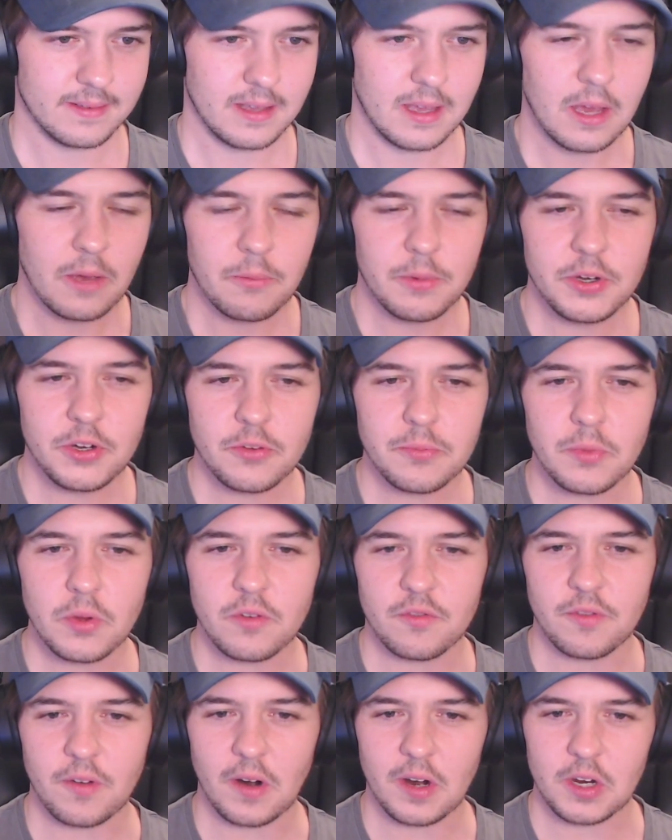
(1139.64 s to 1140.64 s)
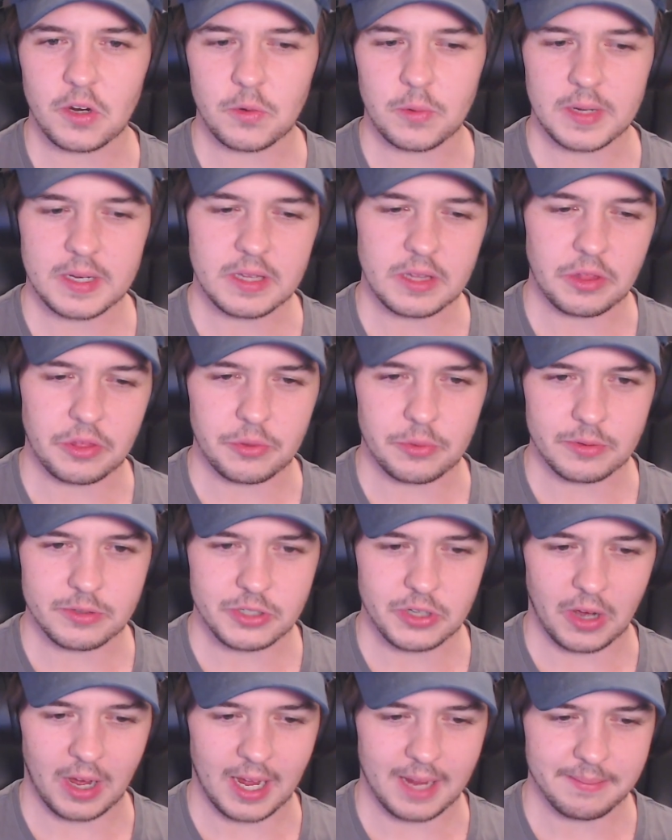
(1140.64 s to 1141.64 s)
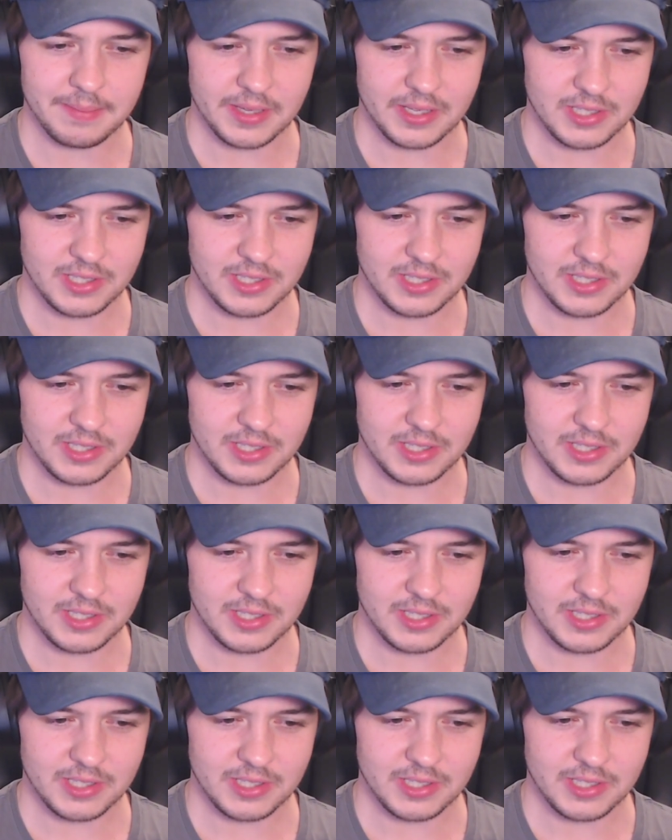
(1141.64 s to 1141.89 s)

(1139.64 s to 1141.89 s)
We do move very quickly through time this